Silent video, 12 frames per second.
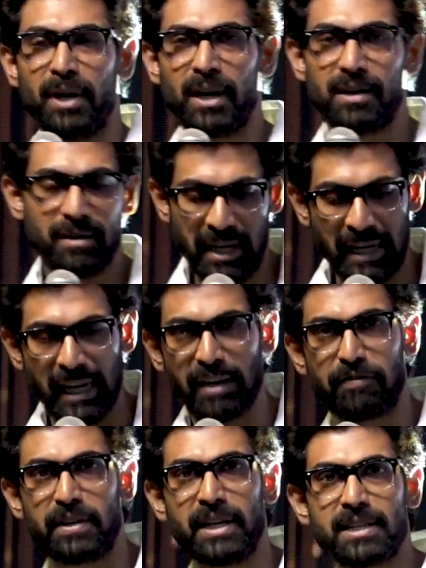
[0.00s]
world, in N
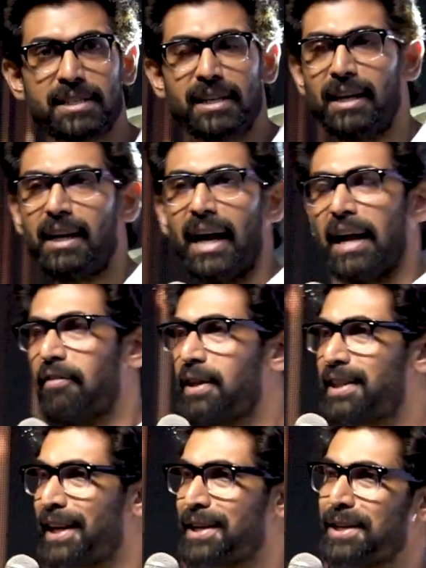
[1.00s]
F Ts, and
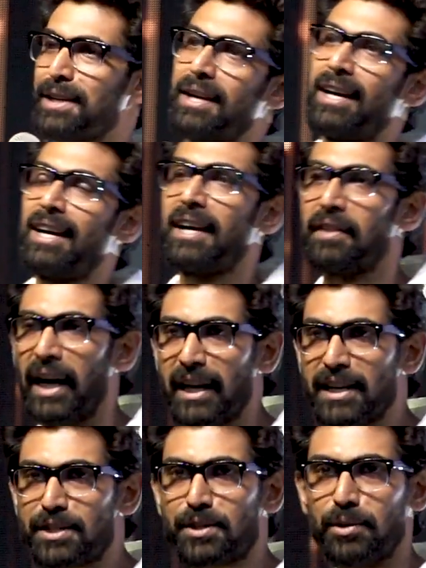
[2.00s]
everything
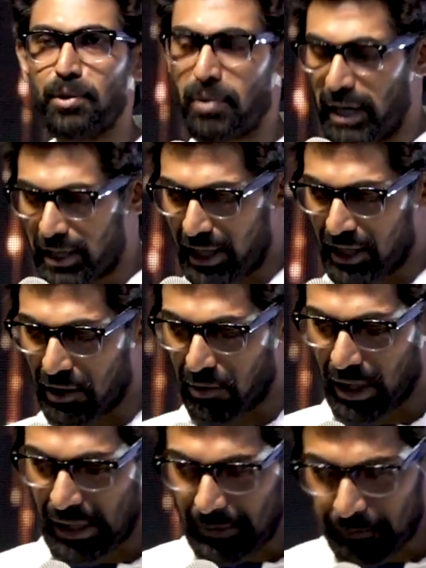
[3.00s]
that is to do to entertain the
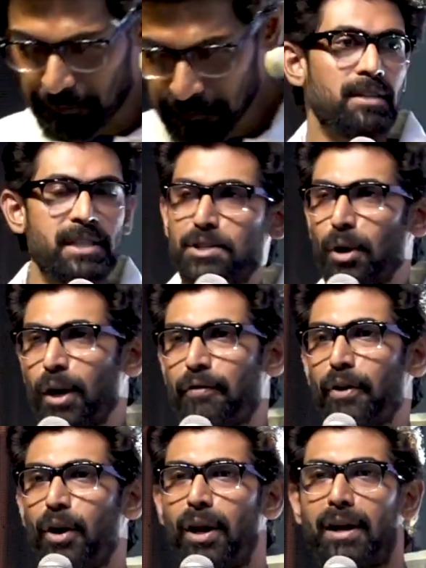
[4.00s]
world. Since all
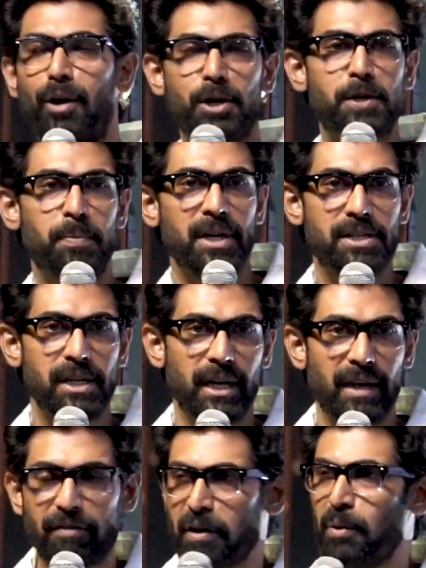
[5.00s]
of you all are entrepreneurs
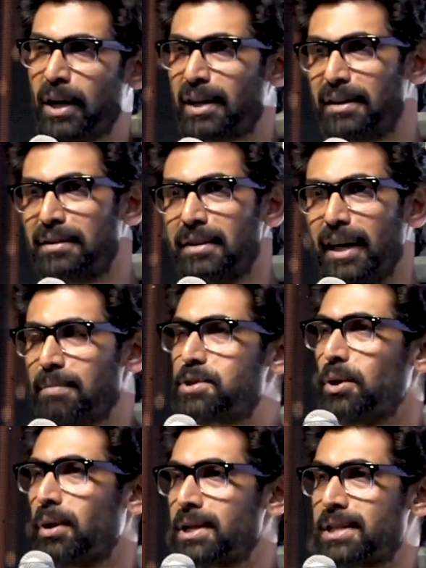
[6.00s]
here, everyone, I'm
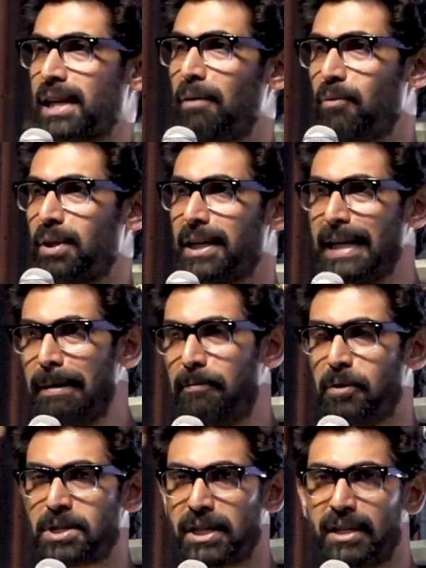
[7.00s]
sure, has come with a deep
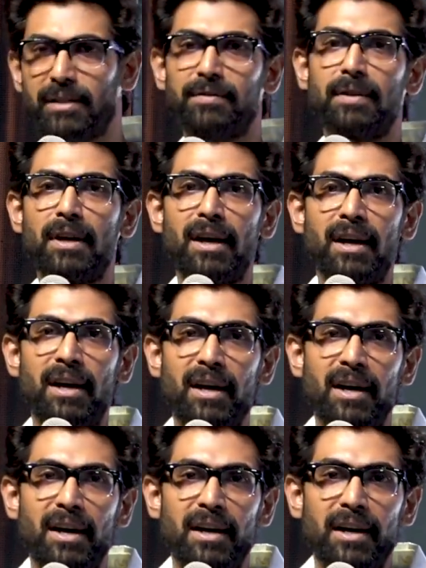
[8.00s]
vision.
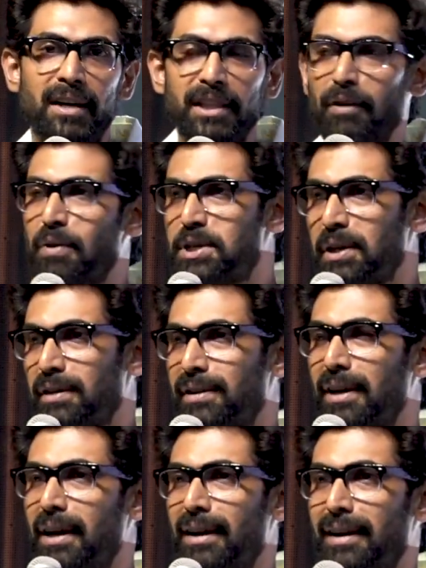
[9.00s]
The vision
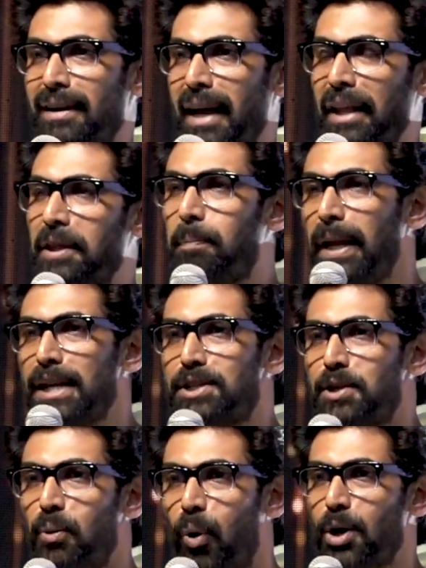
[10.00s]
and the
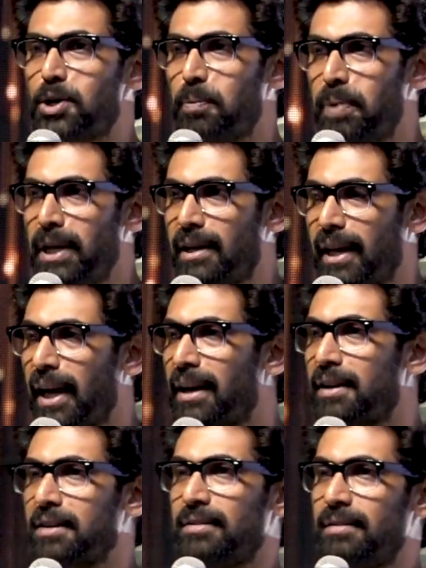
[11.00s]
place you want to be
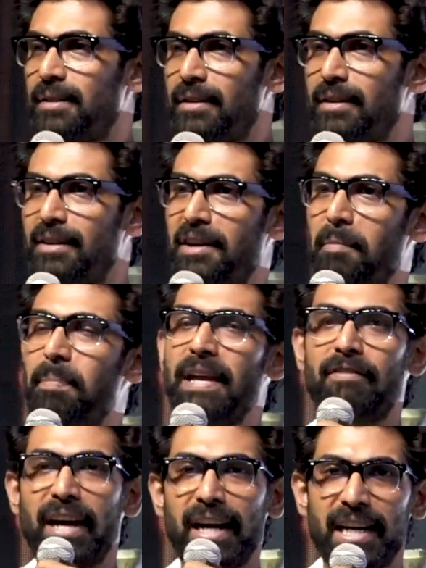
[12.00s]
can be
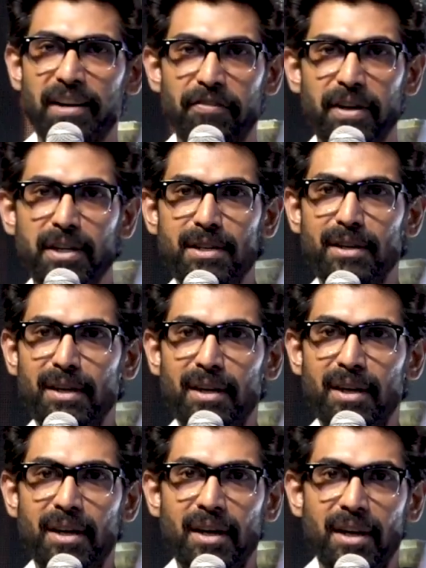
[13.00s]
very definite.
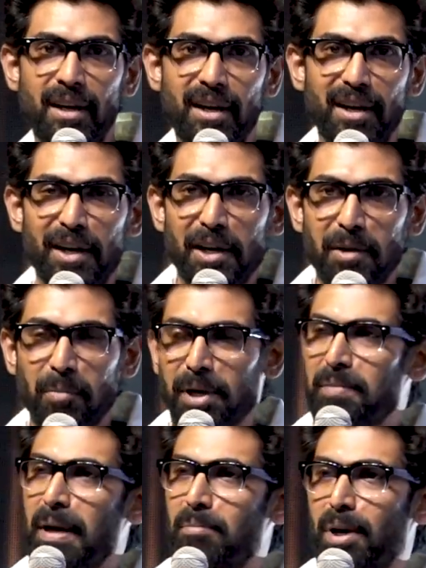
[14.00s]

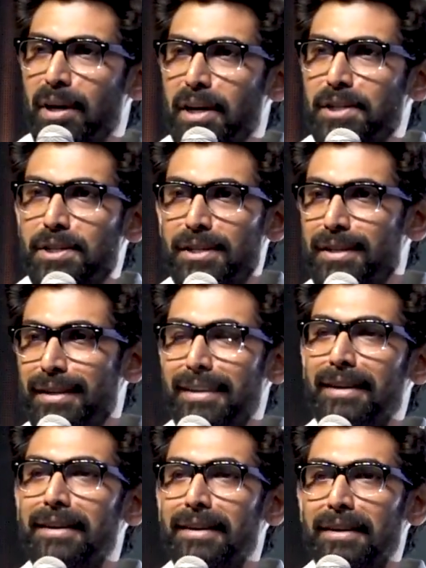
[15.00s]
But remember, it's
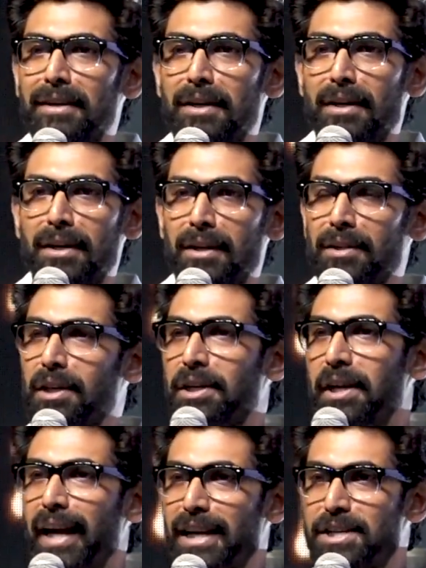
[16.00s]
the
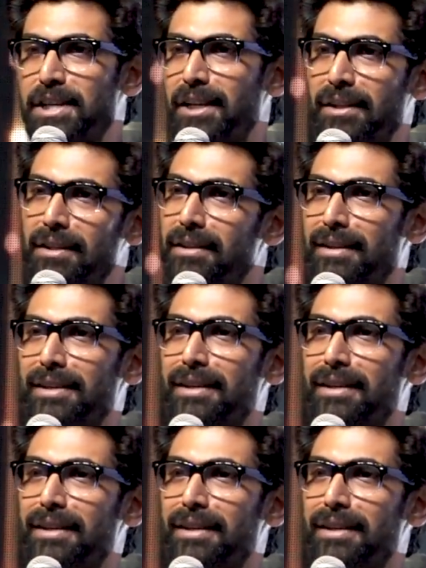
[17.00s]
direction